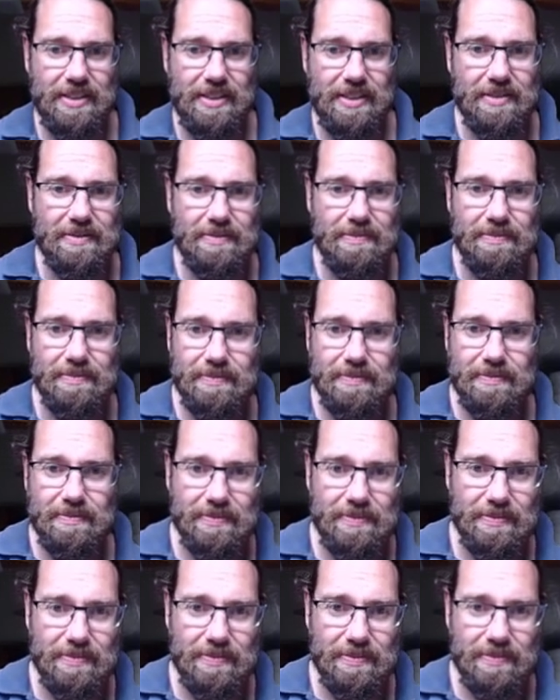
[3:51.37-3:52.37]

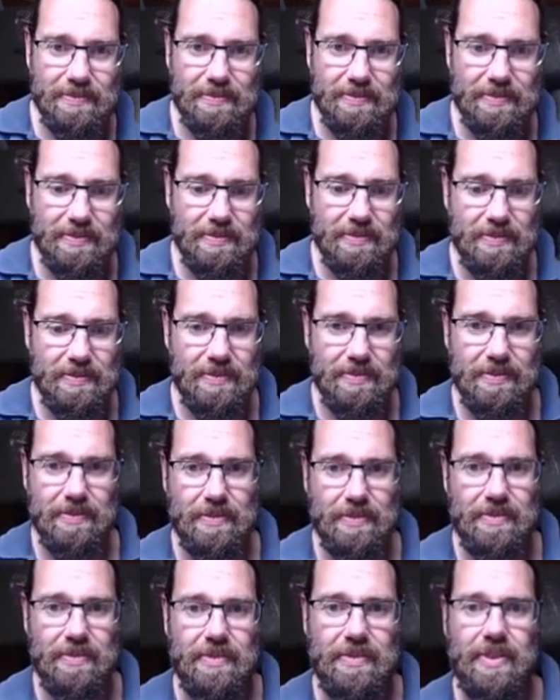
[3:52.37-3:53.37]

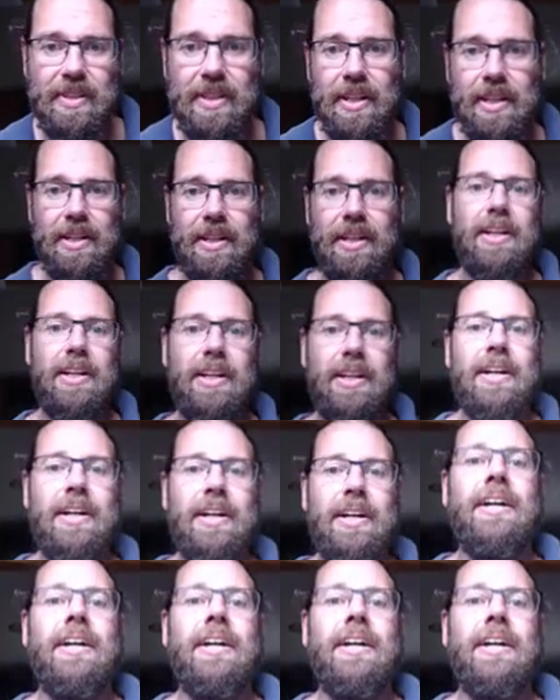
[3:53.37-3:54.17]
[no speech]